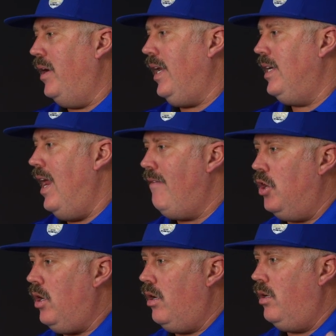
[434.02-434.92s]
but it
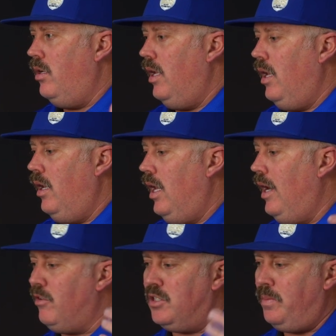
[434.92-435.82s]
never
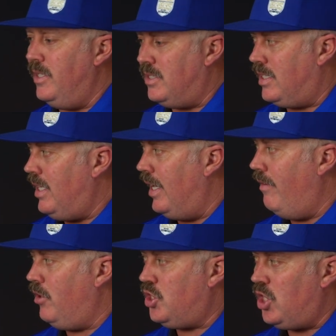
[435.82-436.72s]
spins, it
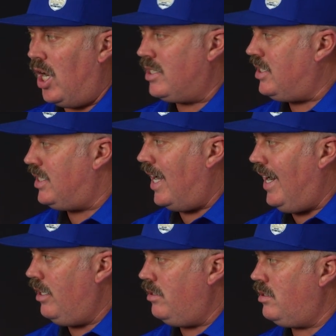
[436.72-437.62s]
never shocks the tires.